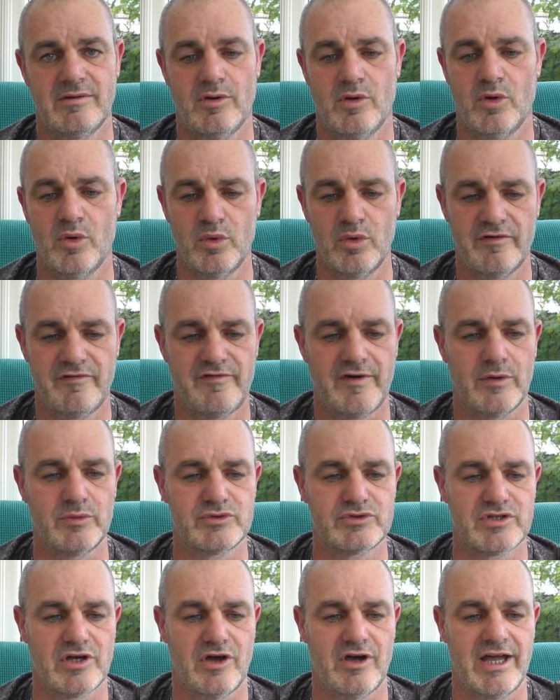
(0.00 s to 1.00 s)
all the
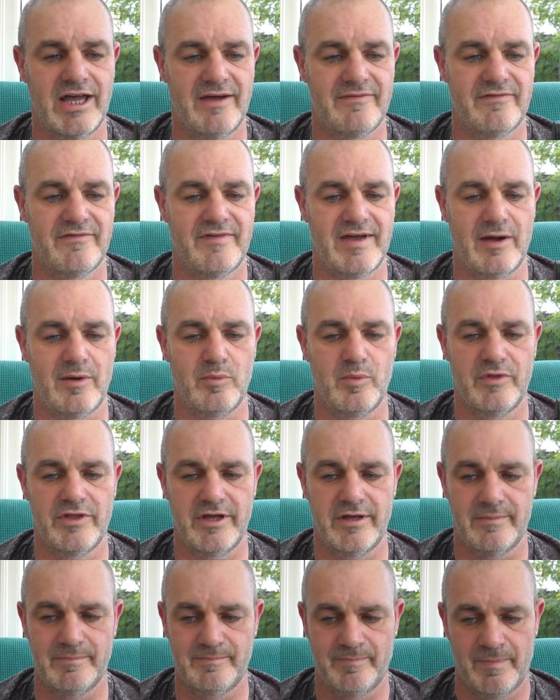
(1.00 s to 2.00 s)
faults that I have found with
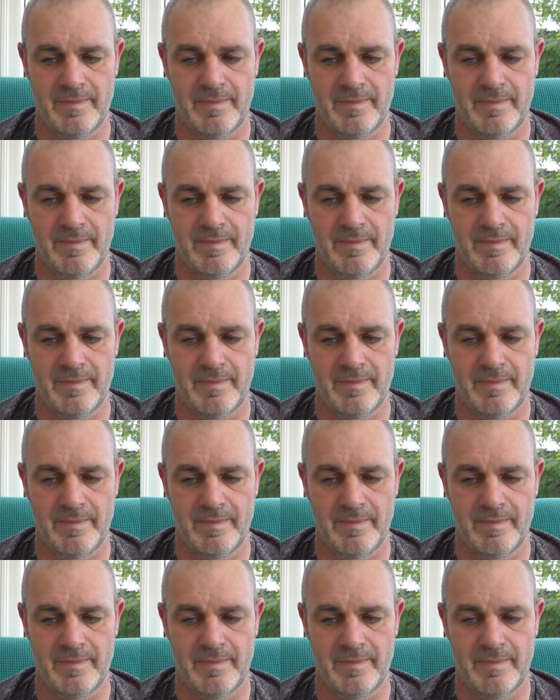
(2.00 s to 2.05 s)
it.